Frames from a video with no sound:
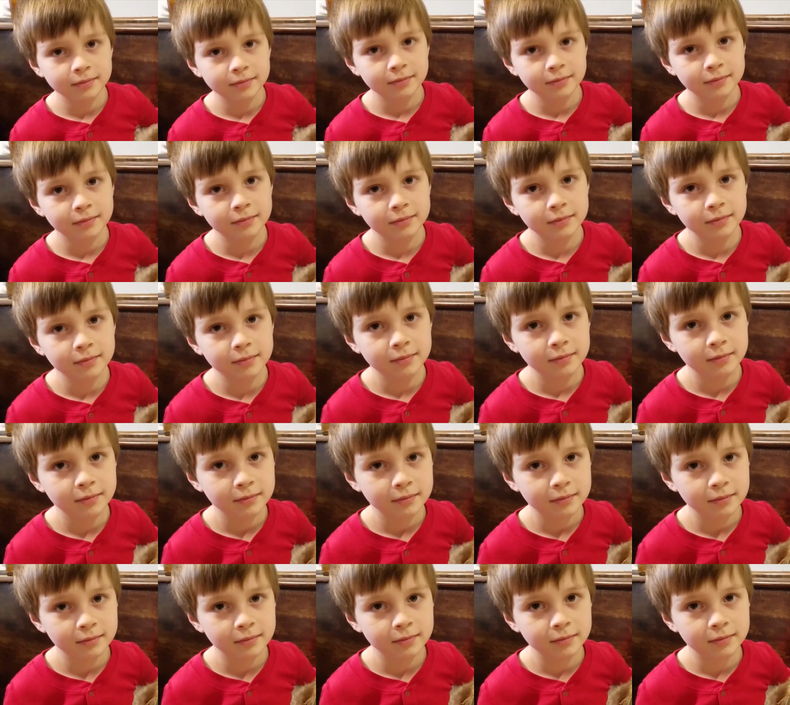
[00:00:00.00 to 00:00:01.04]

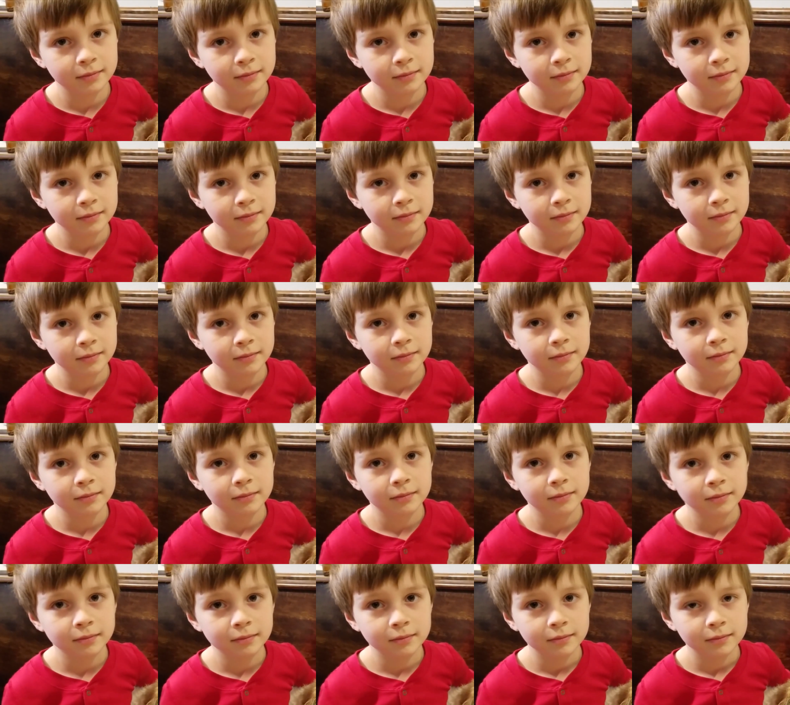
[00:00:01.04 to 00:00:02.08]

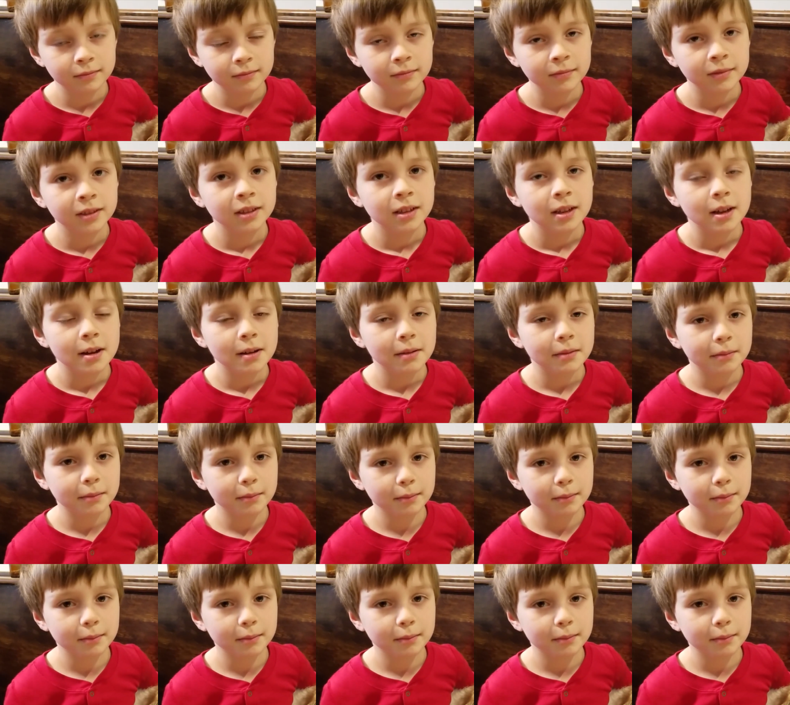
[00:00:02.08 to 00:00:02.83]
Nothing is said.